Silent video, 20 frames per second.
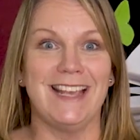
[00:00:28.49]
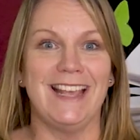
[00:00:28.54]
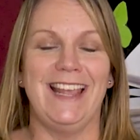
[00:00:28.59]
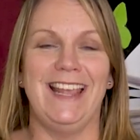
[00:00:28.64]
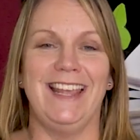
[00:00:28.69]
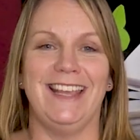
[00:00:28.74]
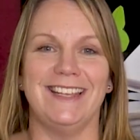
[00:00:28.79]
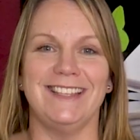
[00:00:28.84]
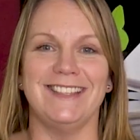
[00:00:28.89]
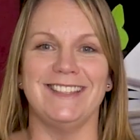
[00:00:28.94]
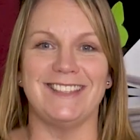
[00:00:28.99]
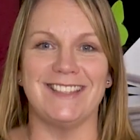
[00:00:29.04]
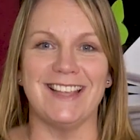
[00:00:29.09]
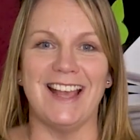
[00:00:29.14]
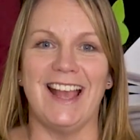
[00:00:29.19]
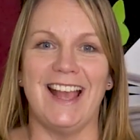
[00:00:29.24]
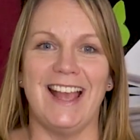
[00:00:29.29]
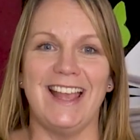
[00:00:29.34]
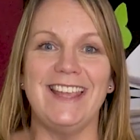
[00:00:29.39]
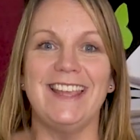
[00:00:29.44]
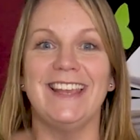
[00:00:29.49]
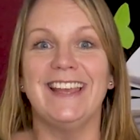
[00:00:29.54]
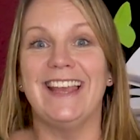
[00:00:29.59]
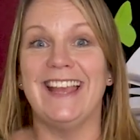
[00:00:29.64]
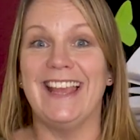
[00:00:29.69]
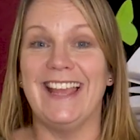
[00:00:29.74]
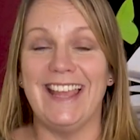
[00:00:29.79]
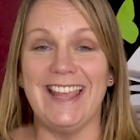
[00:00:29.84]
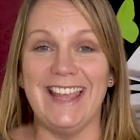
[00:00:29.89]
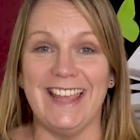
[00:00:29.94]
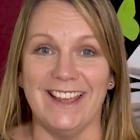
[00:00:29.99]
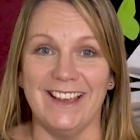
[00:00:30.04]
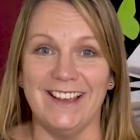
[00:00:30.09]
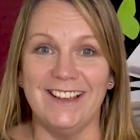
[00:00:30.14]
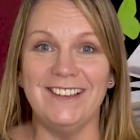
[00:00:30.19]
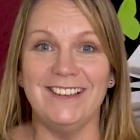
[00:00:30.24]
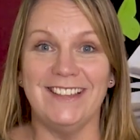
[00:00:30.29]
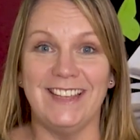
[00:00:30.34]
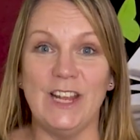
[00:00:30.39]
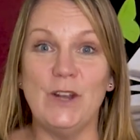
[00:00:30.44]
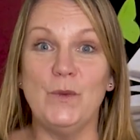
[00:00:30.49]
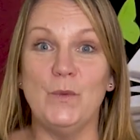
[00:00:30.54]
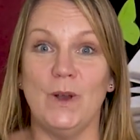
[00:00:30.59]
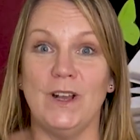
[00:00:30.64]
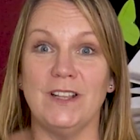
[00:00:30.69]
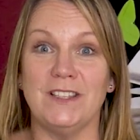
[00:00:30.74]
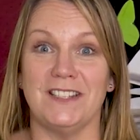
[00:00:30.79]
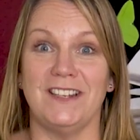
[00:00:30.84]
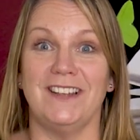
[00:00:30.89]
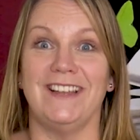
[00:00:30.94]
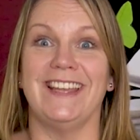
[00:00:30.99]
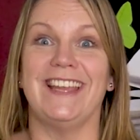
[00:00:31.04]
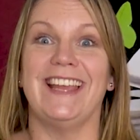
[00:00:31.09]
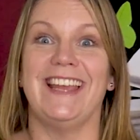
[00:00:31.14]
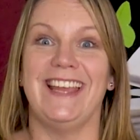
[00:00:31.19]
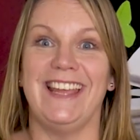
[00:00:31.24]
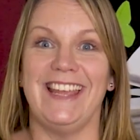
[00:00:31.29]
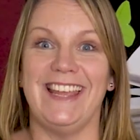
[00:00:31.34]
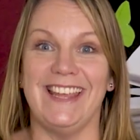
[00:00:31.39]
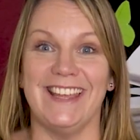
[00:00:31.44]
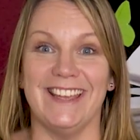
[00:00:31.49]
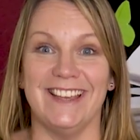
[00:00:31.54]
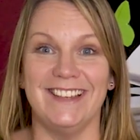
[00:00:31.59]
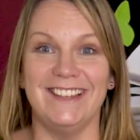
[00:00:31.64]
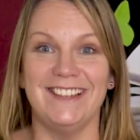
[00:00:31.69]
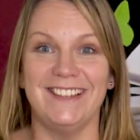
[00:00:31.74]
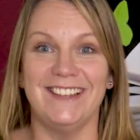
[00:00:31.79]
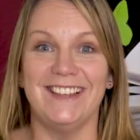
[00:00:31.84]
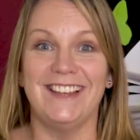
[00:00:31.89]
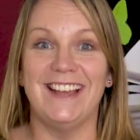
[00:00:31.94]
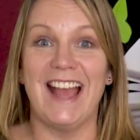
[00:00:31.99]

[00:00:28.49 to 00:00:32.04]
It can say ear in words like here,